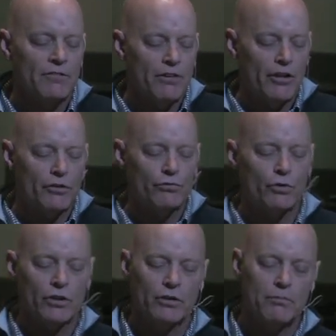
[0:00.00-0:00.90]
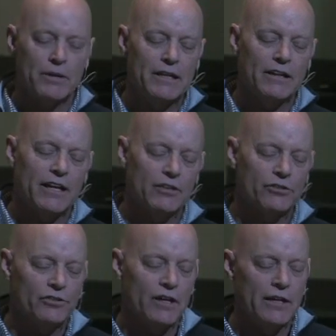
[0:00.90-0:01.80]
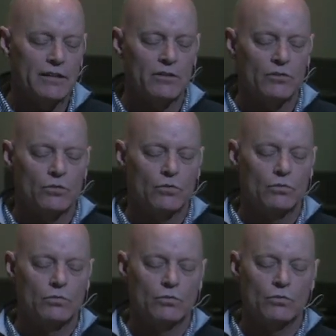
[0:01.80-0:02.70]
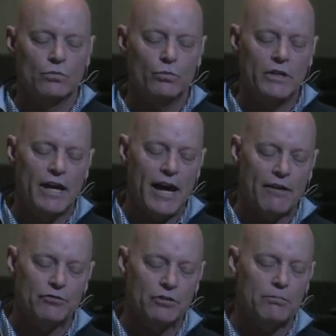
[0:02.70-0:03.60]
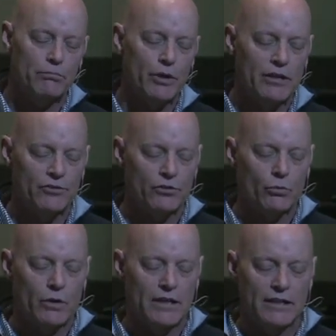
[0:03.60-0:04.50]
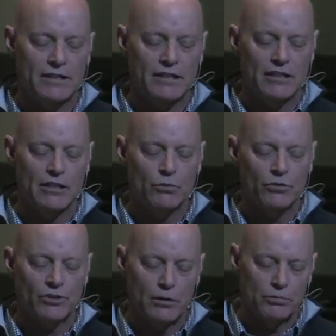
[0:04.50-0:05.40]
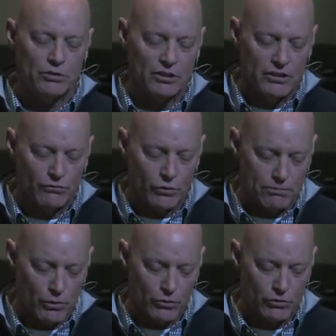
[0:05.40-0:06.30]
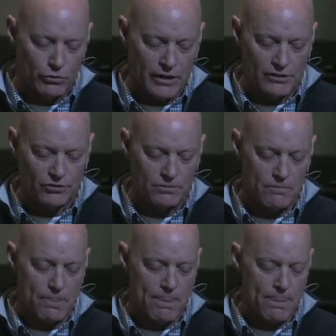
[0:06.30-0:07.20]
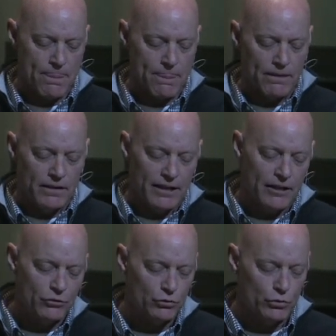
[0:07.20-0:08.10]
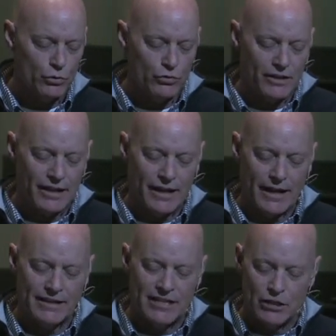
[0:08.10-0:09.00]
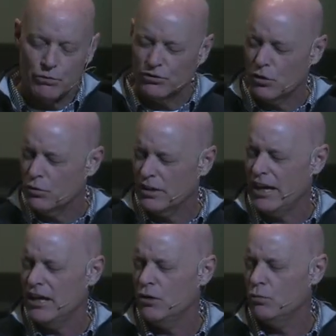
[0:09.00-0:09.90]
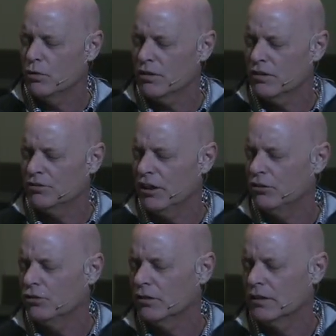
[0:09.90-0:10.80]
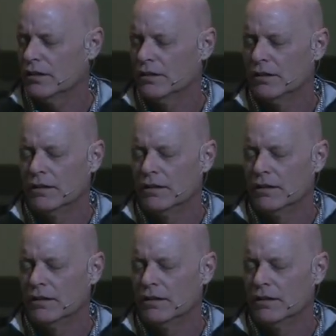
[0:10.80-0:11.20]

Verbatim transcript: Father, if we're going to be like your son, we have to embrace the way he was able to live with both grace and truth, and he was okay with the tension.